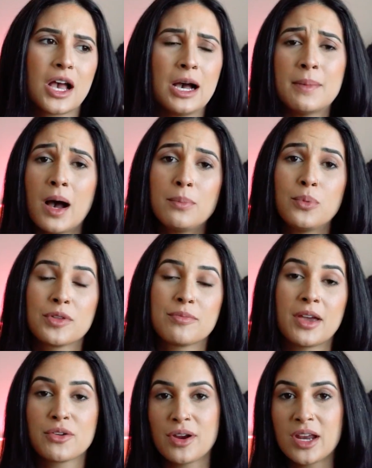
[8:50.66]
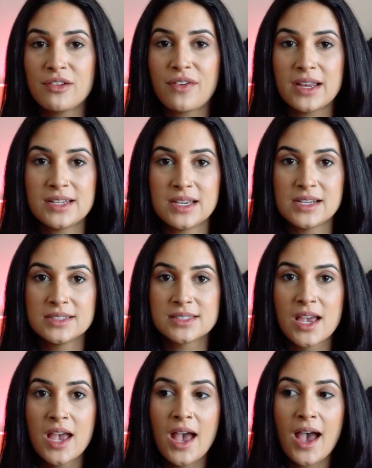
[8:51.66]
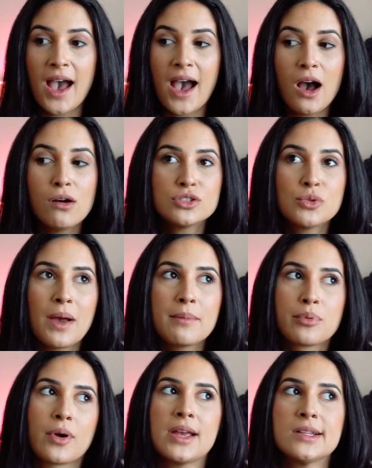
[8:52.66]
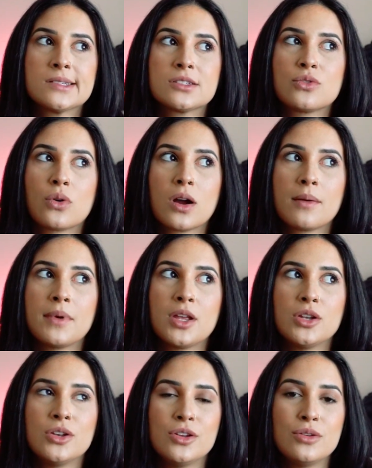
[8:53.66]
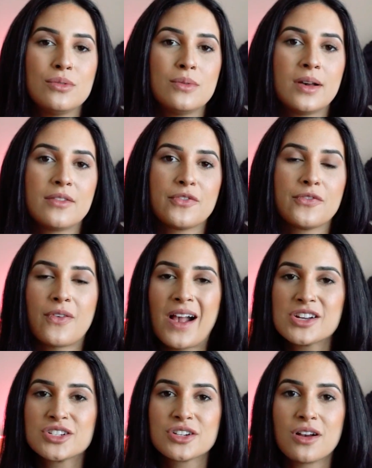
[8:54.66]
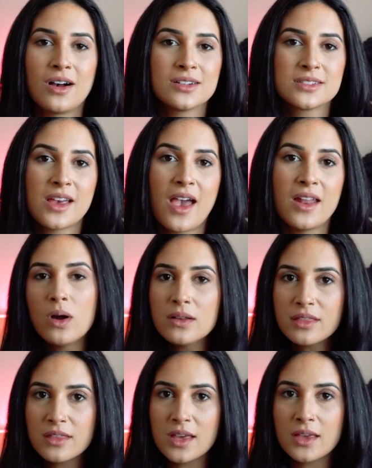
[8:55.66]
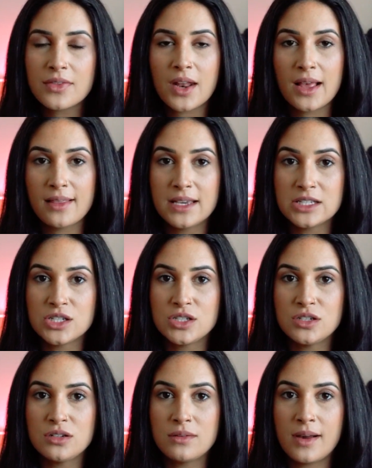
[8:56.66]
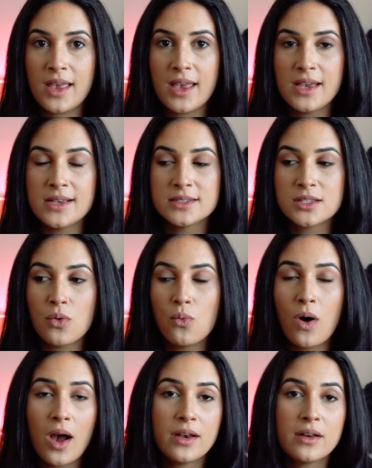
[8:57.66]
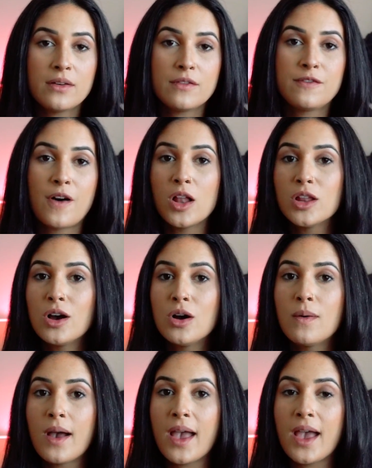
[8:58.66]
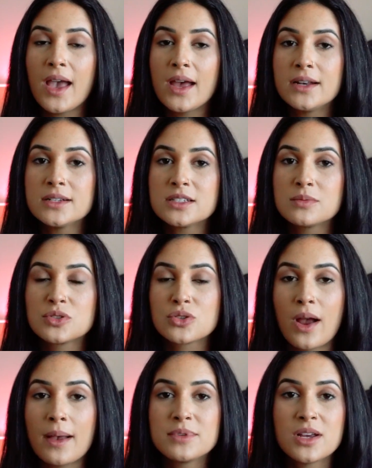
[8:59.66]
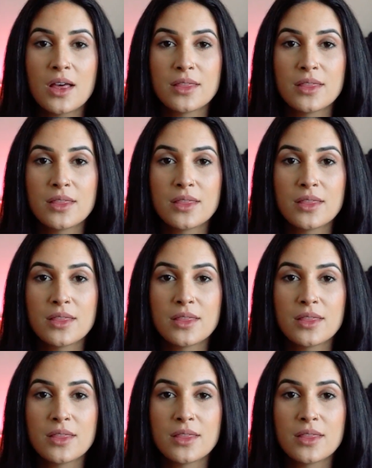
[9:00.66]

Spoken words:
come up with my creative ideas? How do I brainstorm new, fresh content? One thing that I like to do is, one, follow and subscribe to